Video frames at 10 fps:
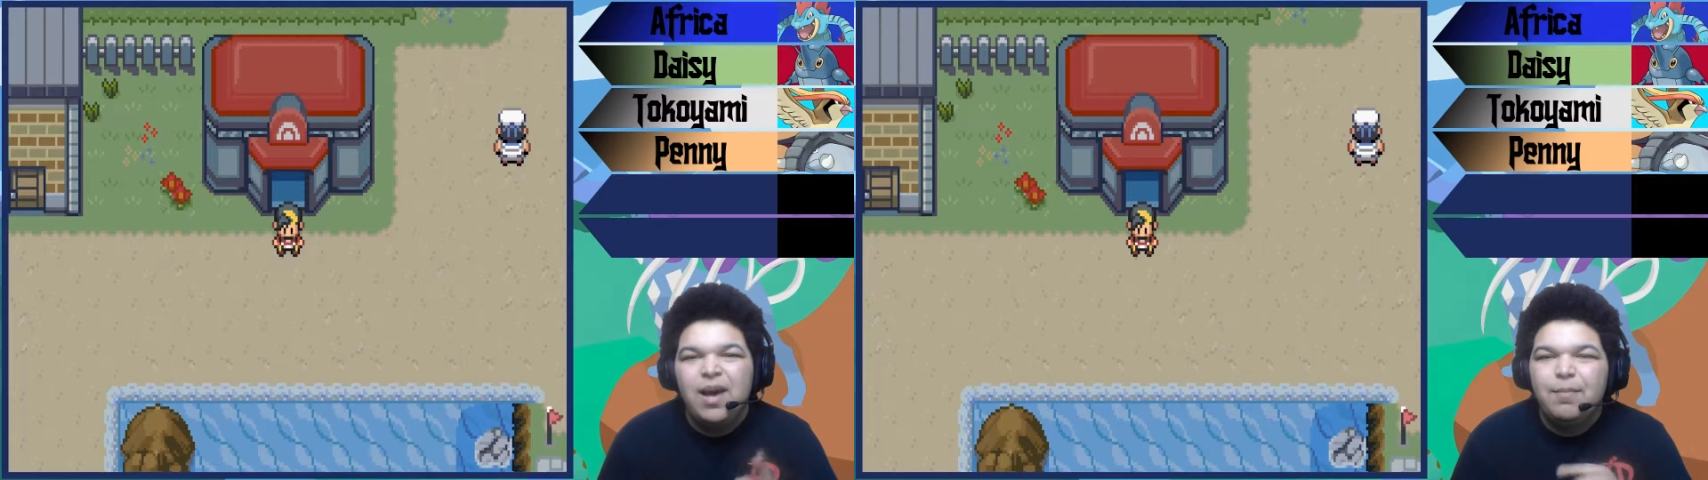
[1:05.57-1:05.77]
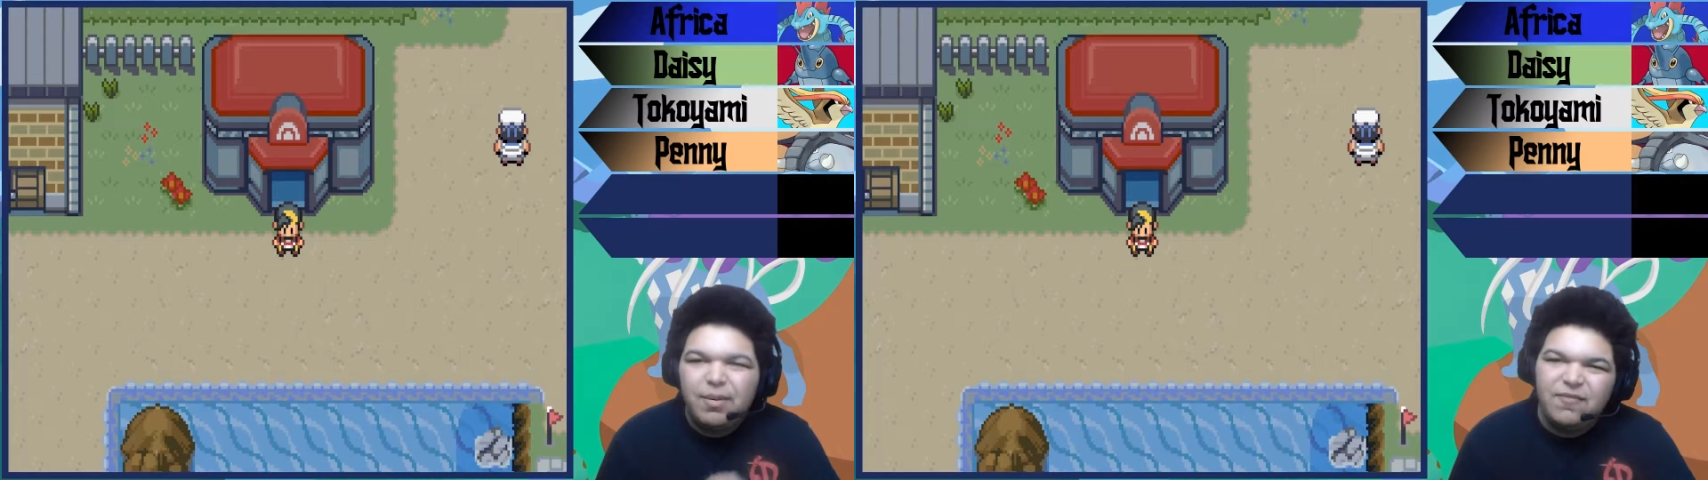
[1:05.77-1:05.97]

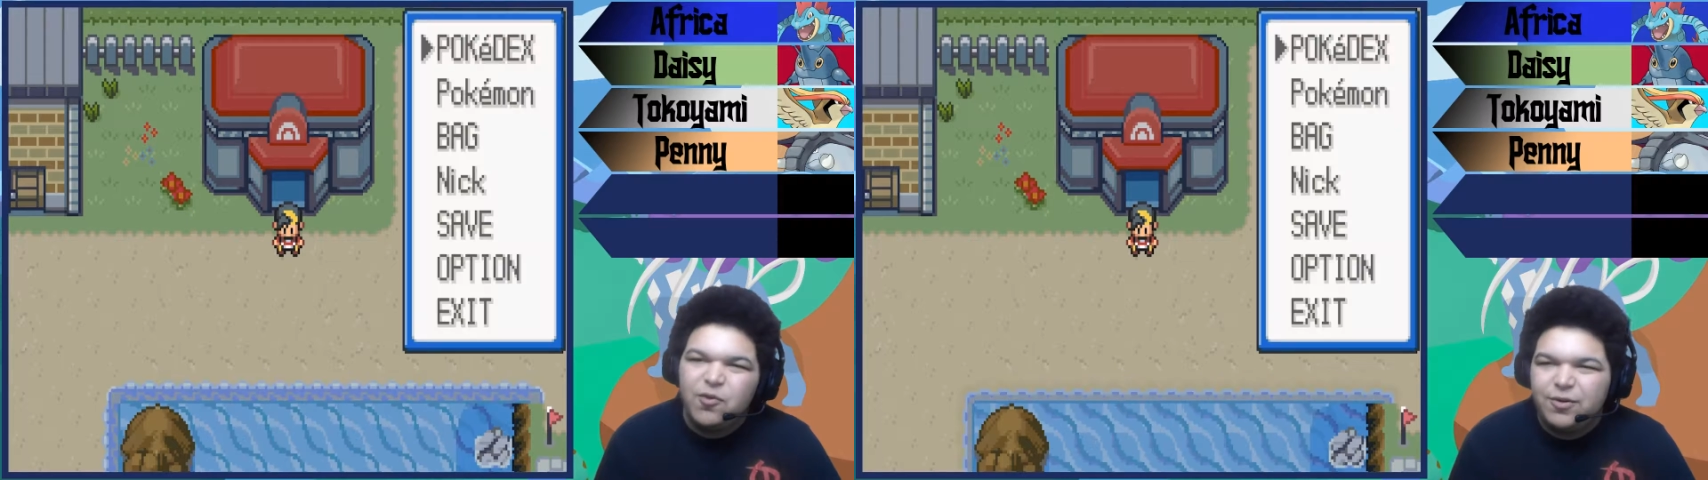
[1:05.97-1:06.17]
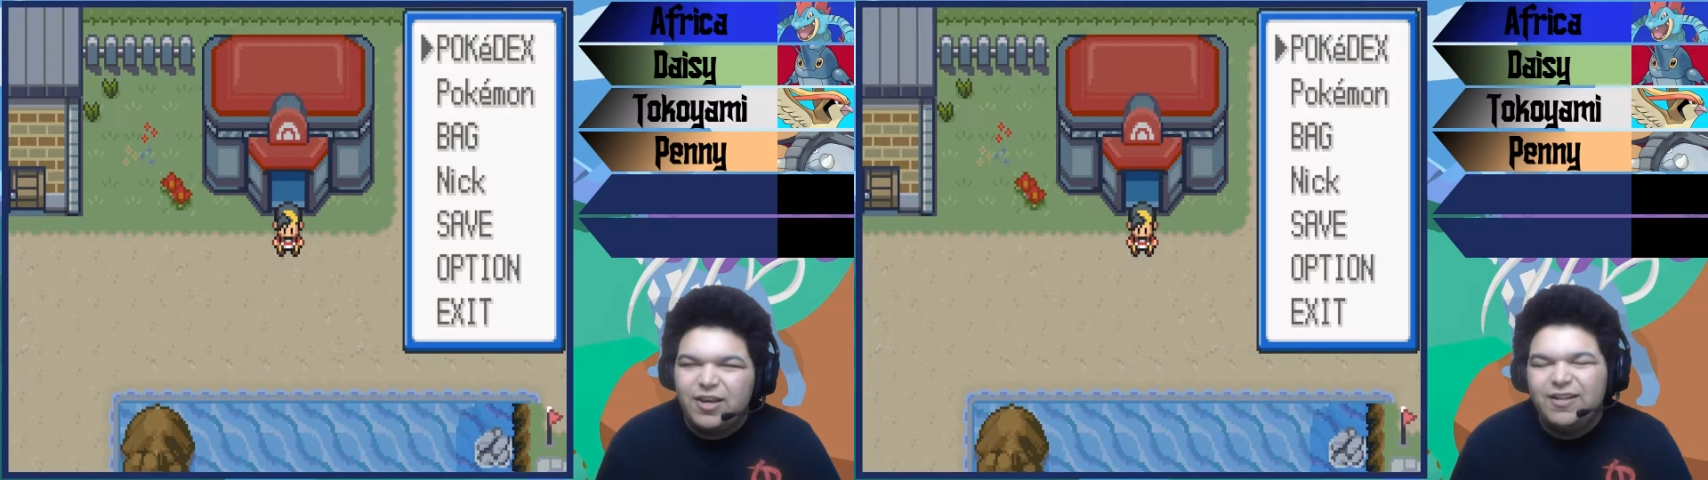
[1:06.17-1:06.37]
But
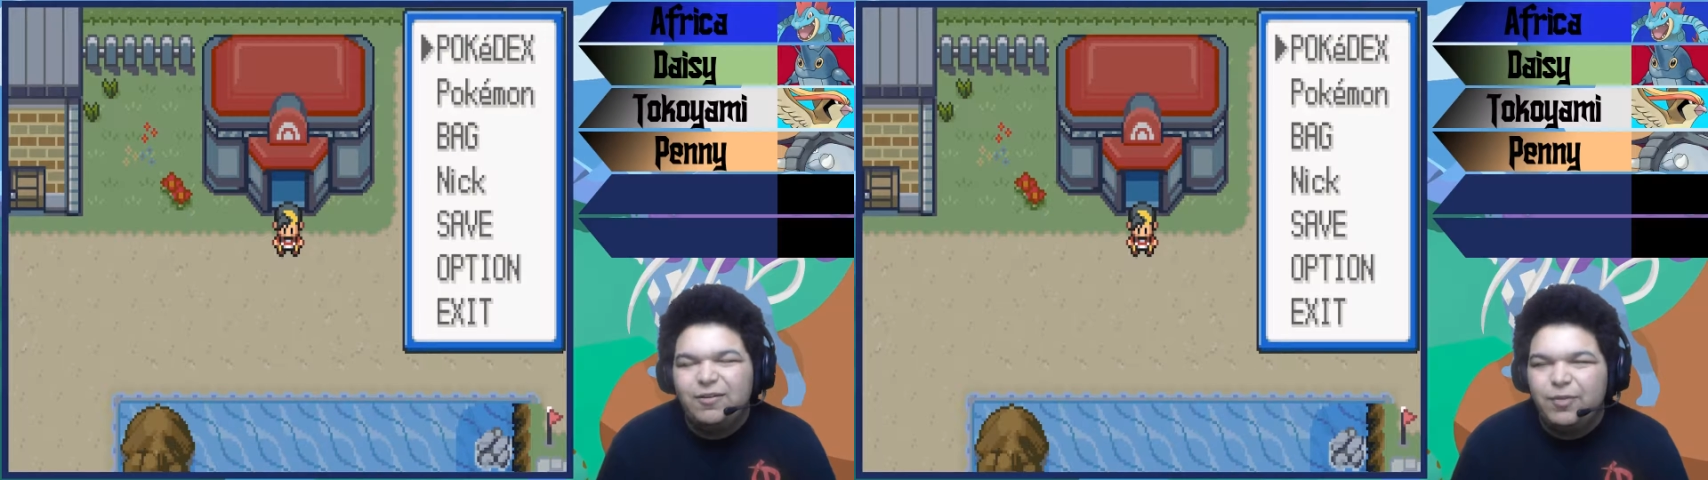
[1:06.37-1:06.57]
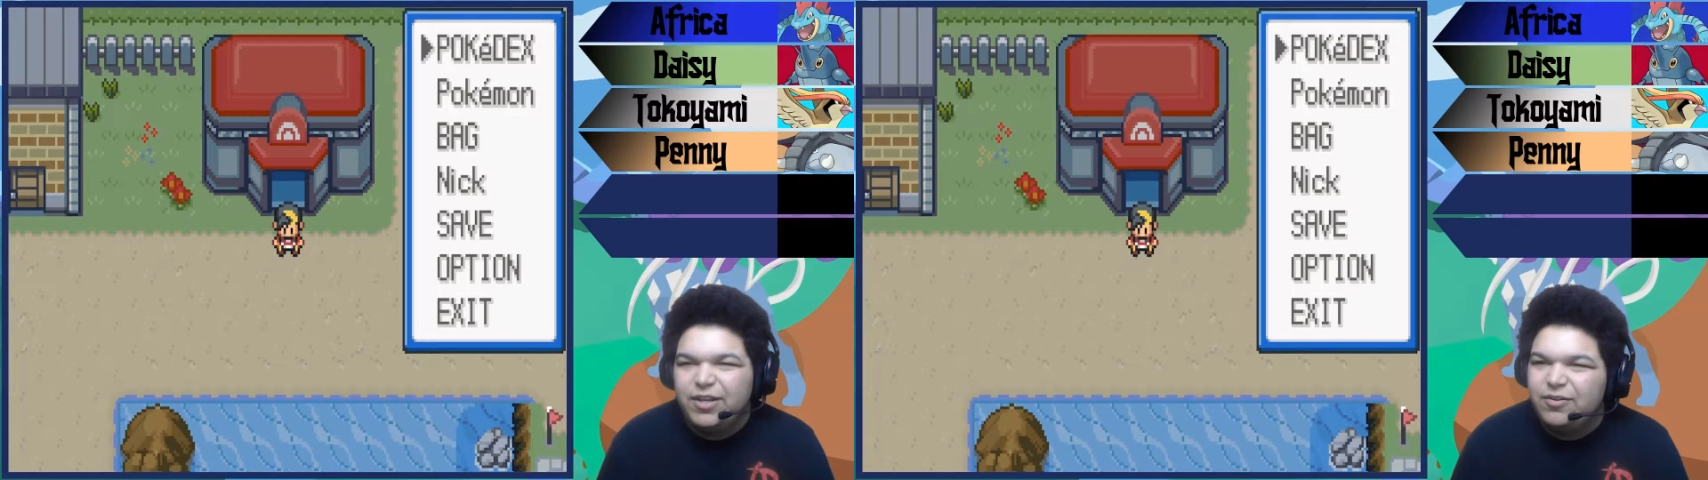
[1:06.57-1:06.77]
before
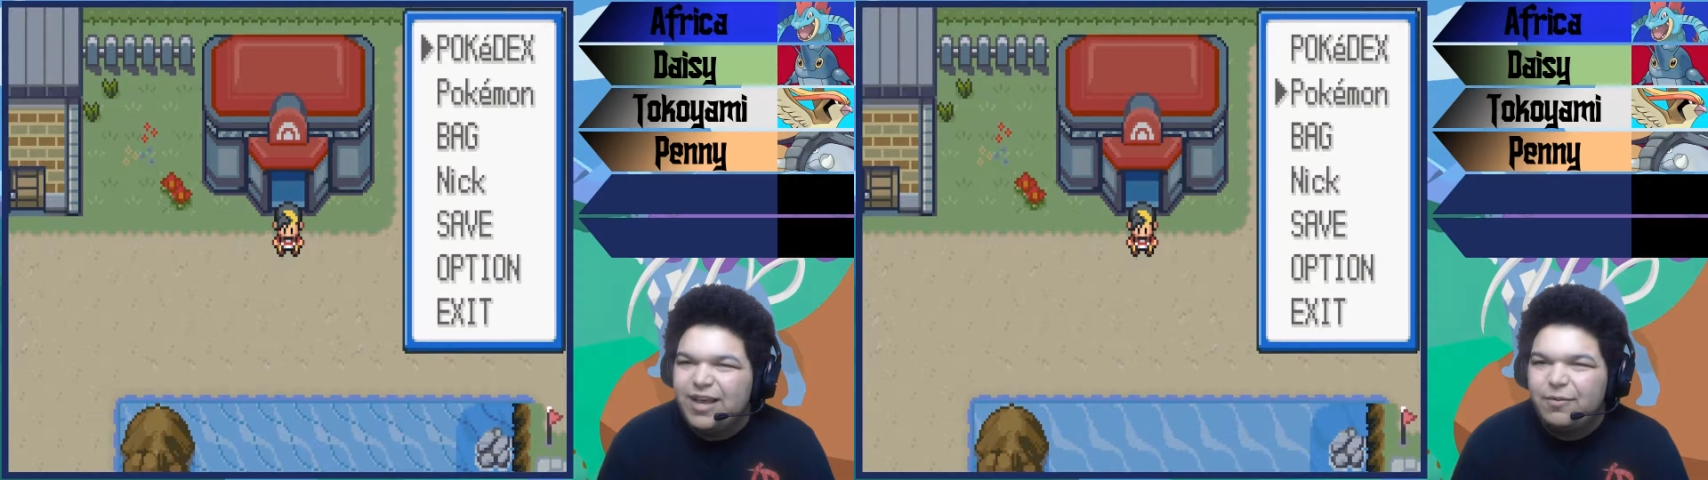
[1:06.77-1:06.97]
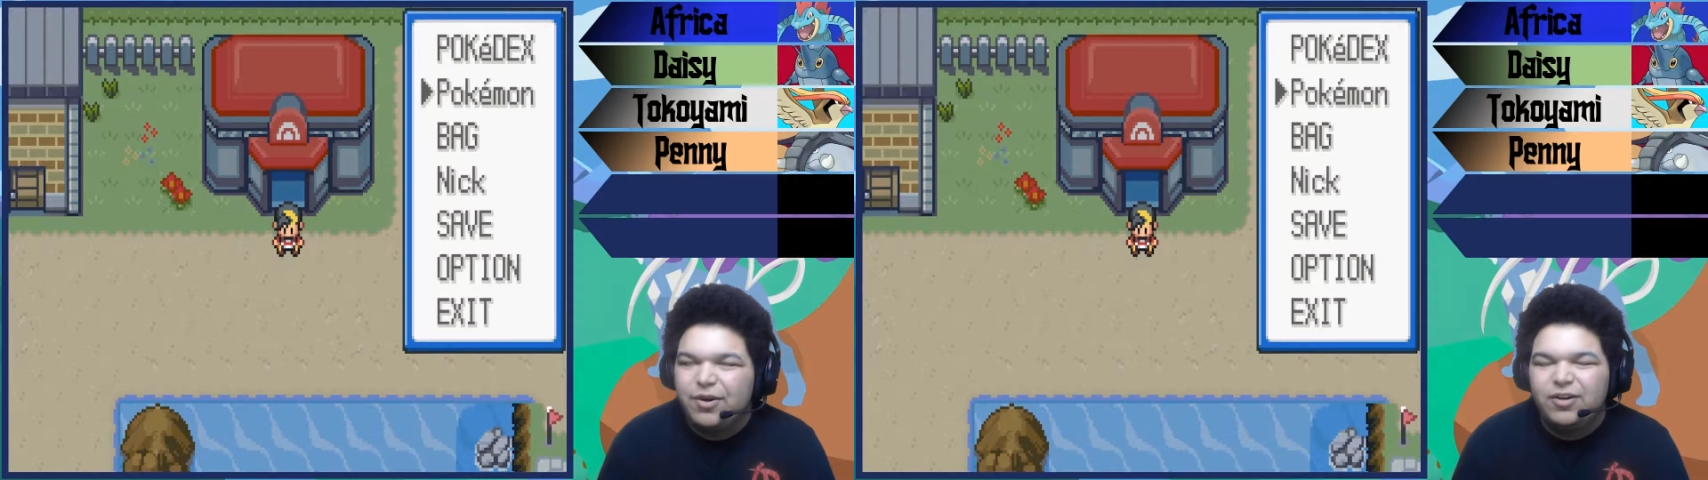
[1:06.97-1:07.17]
we do
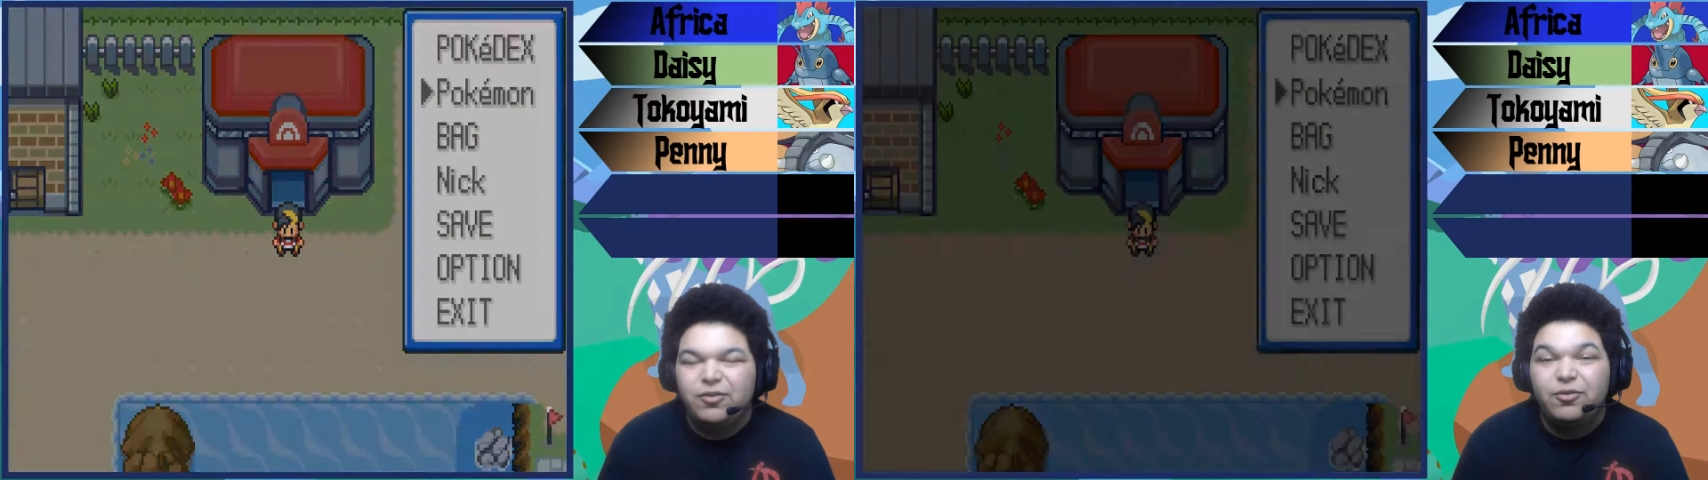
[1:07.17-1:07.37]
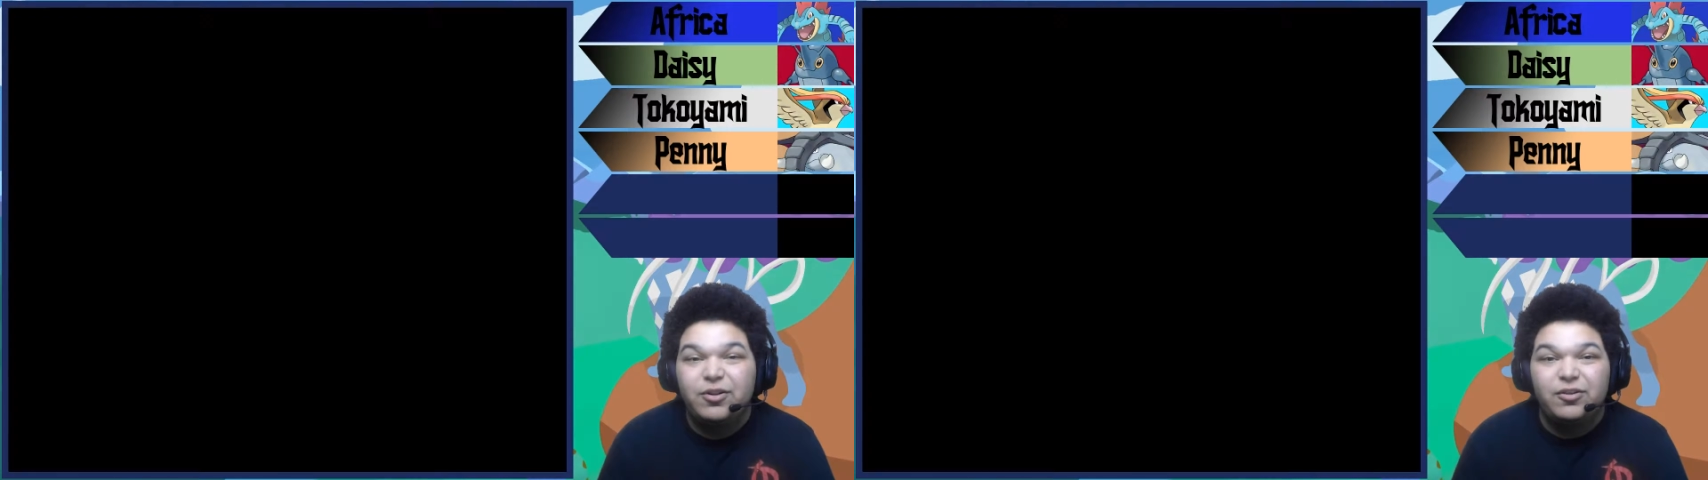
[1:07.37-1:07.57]
that, we are going to do
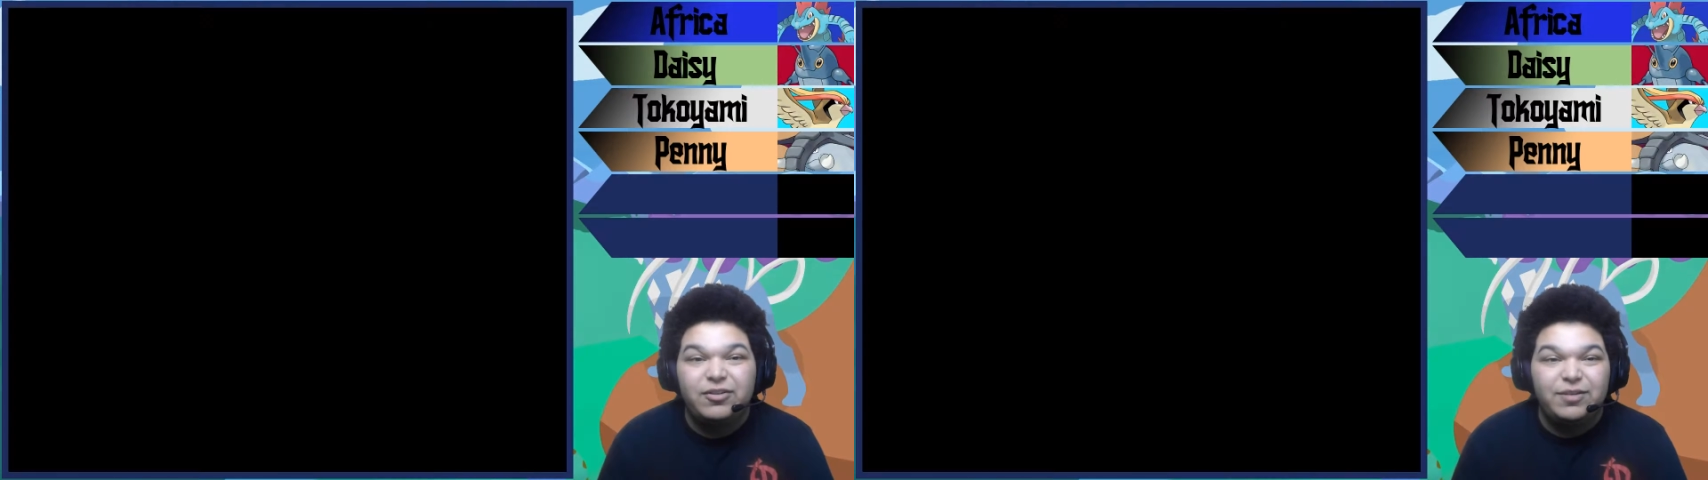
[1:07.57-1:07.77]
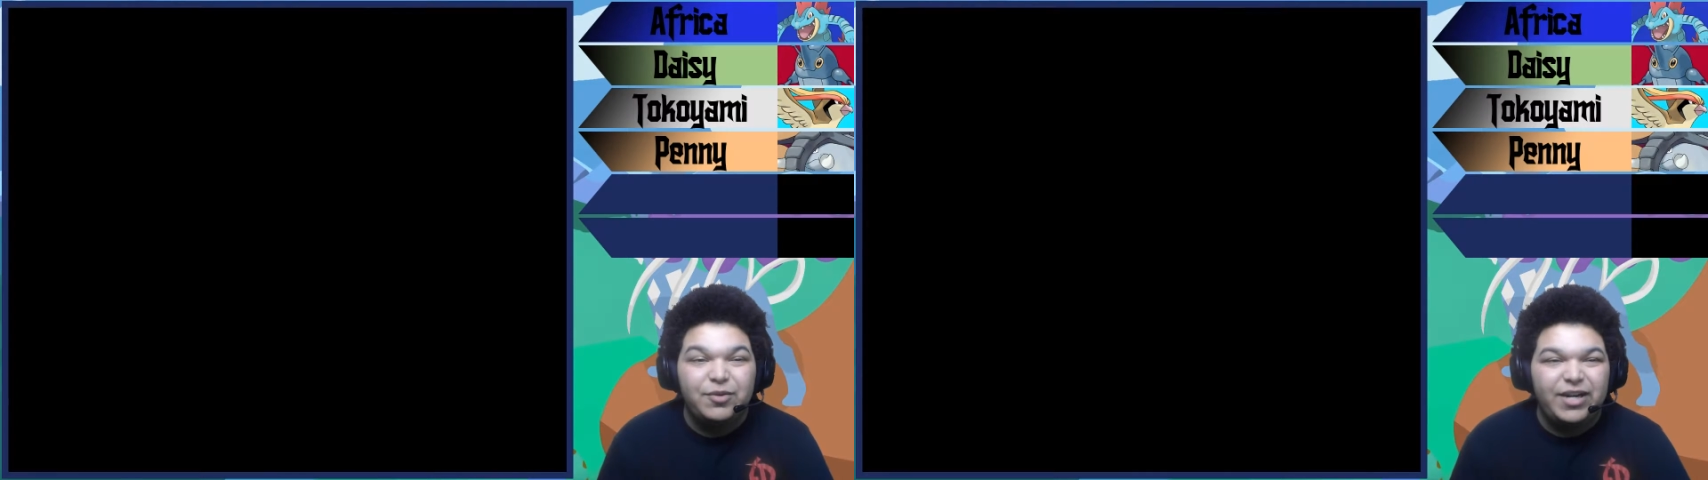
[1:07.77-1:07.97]
a quick little team